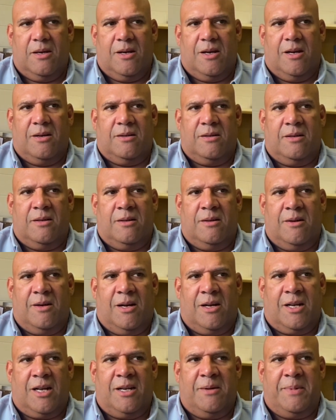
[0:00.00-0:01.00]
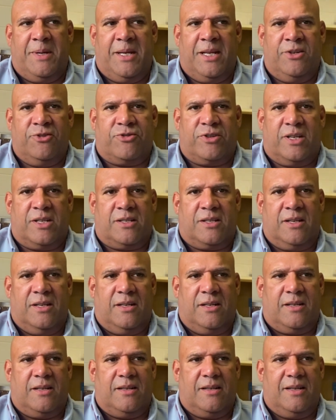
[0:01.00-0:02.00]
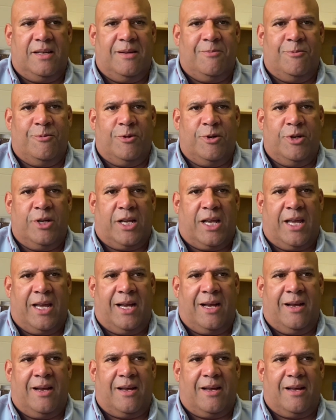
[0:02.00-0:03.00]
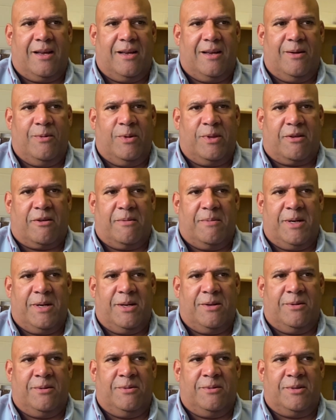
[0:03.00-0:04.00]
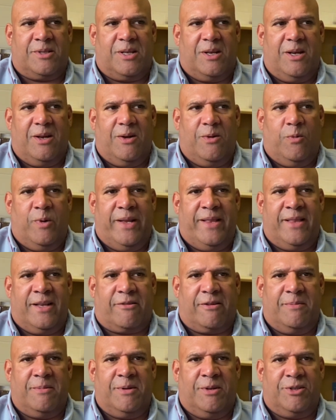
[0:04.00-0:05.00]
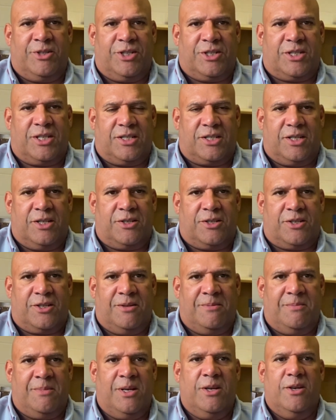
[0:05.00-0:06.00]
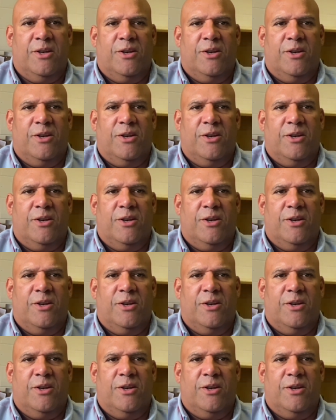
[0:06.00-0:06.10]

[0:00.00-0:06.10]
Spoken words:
are going to be interested in working with criminals in the criminal justice system,